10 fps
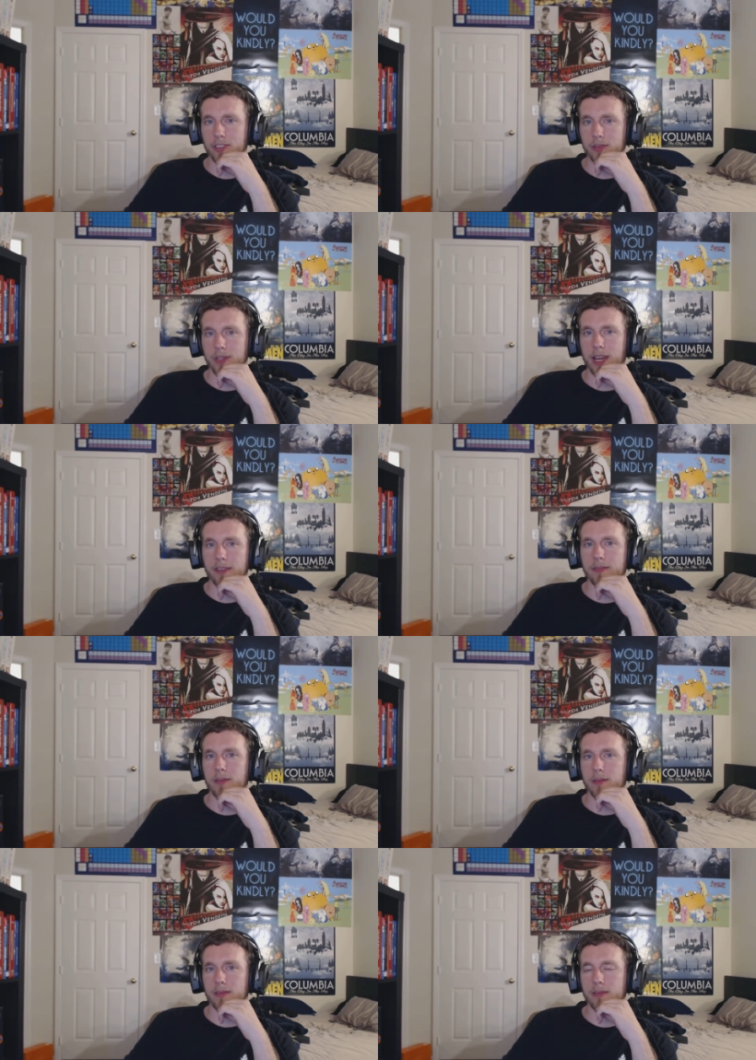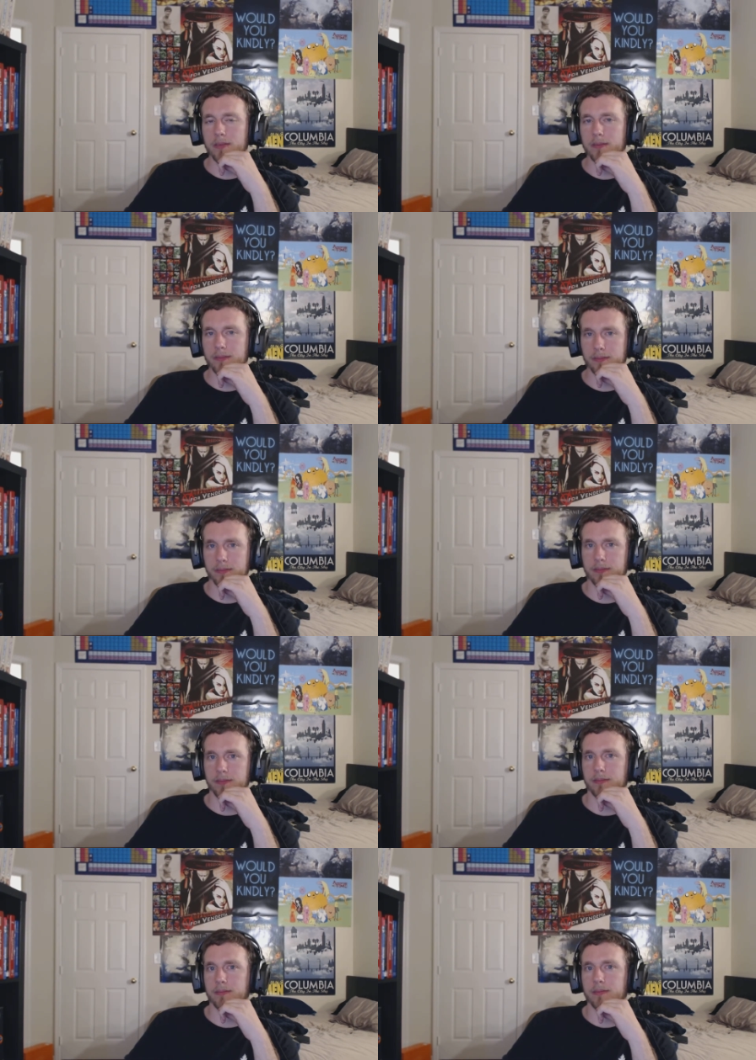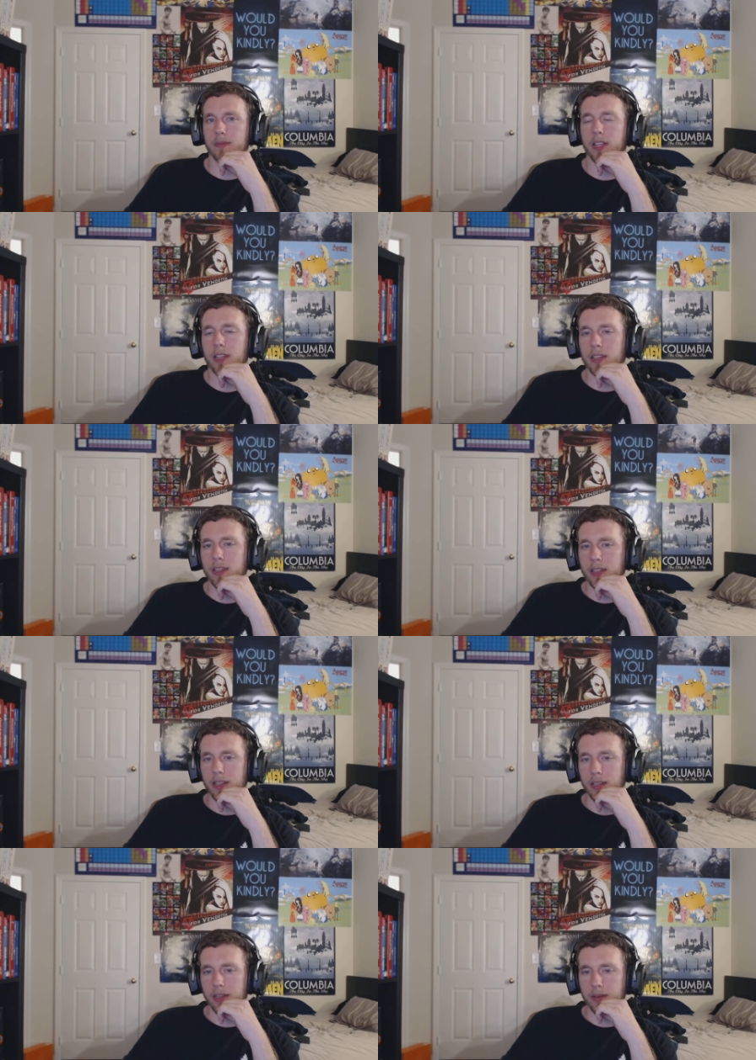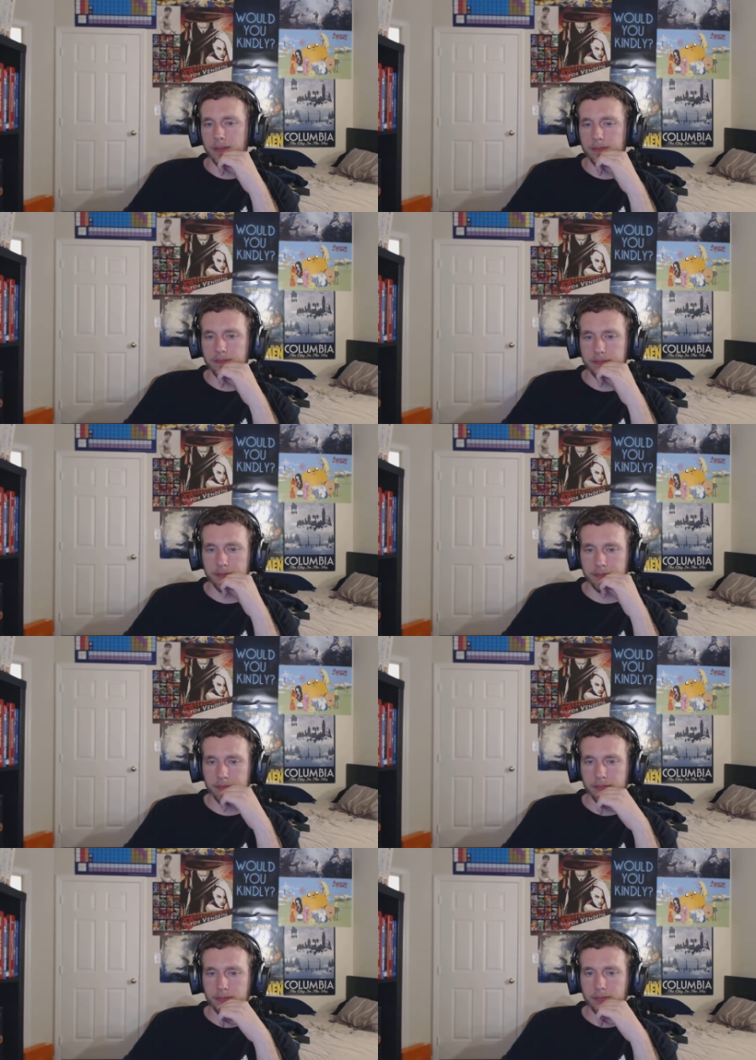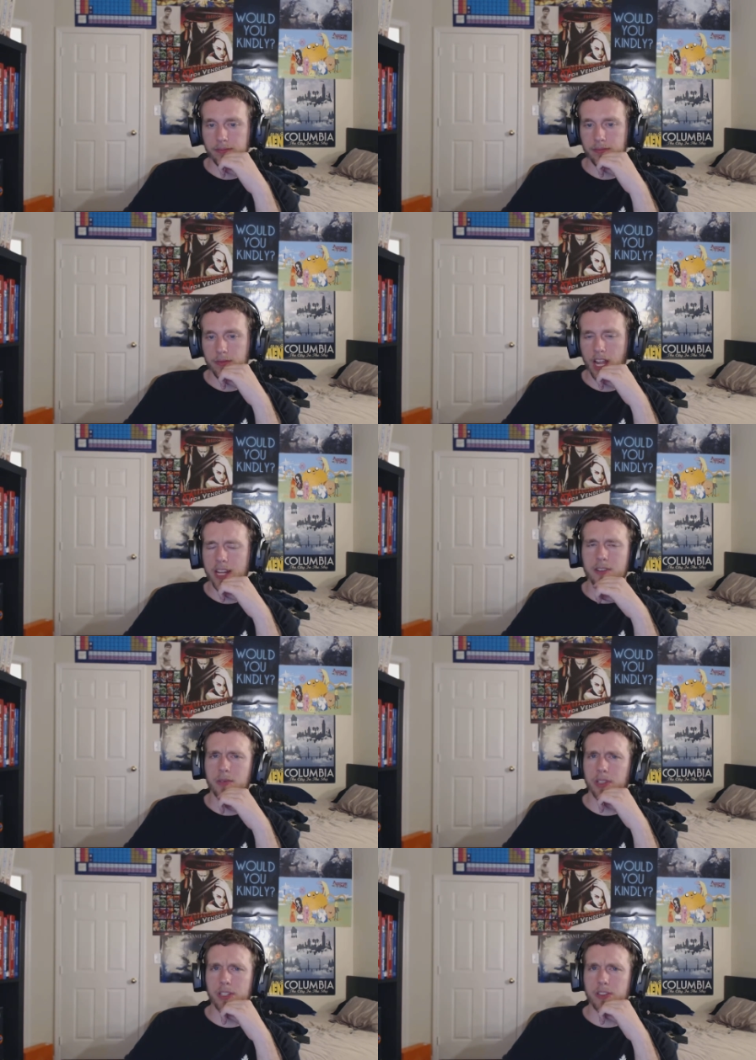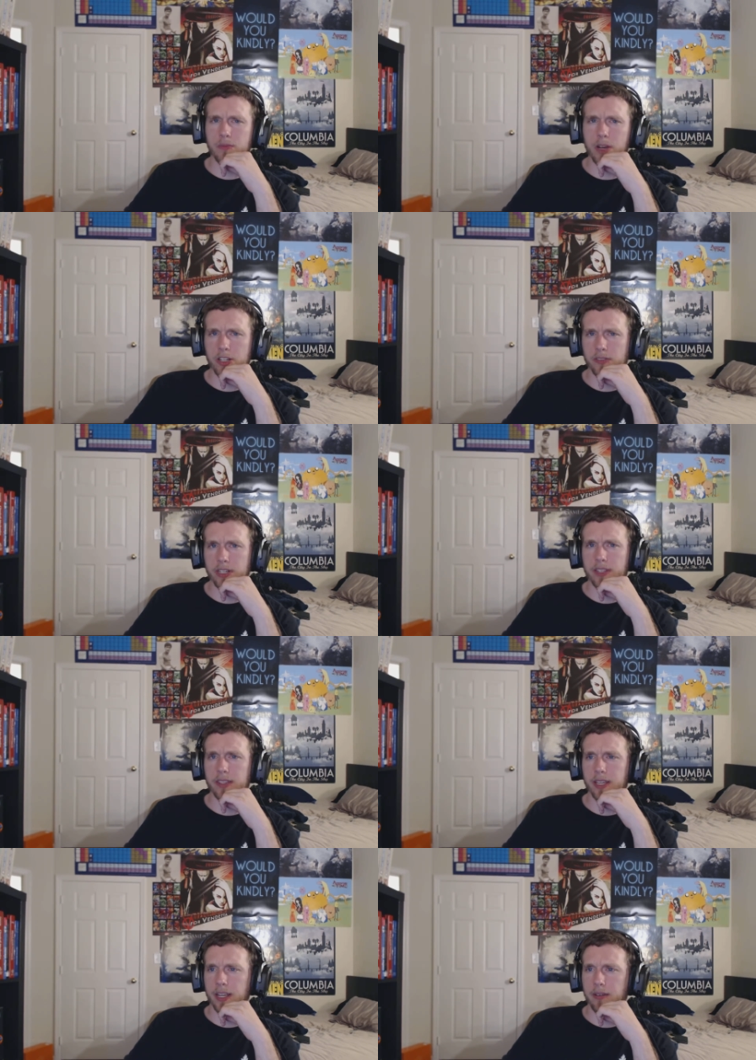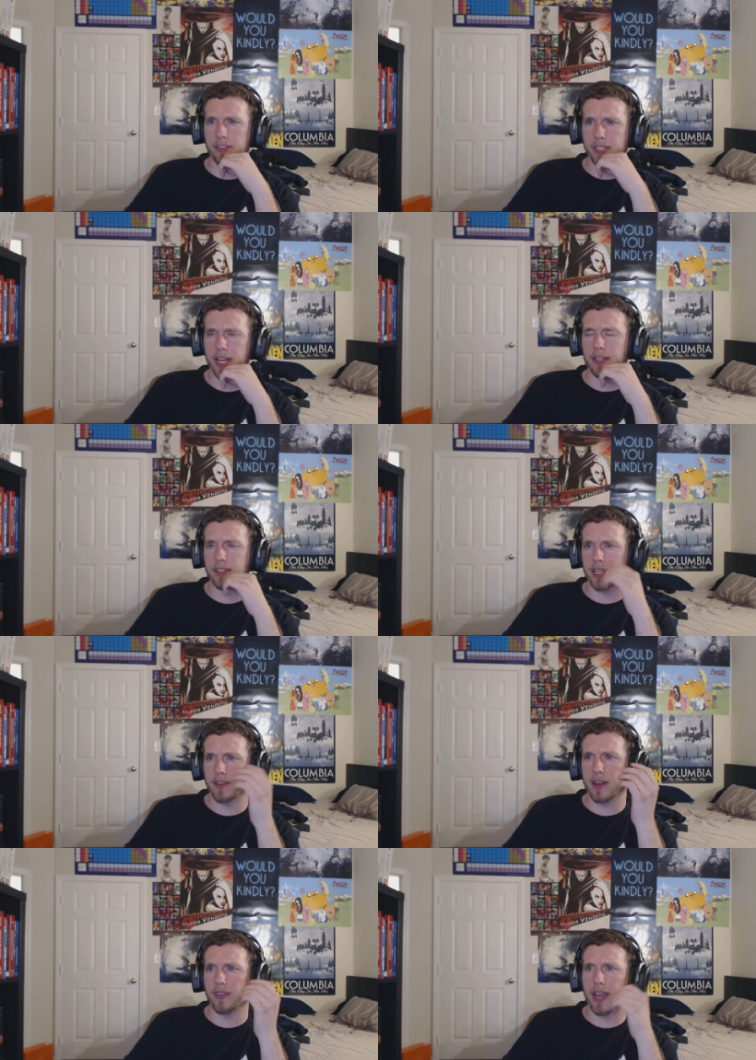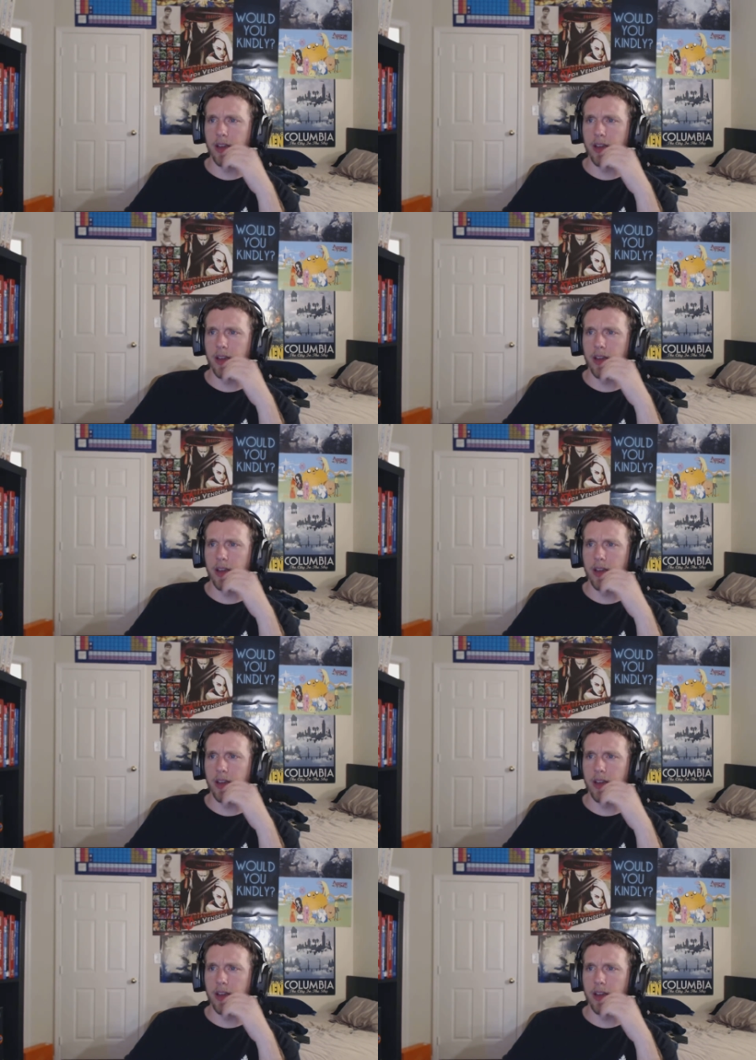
July 4th mm-hmm. Um, I didn't really do much of anything. I just kind of stayed around the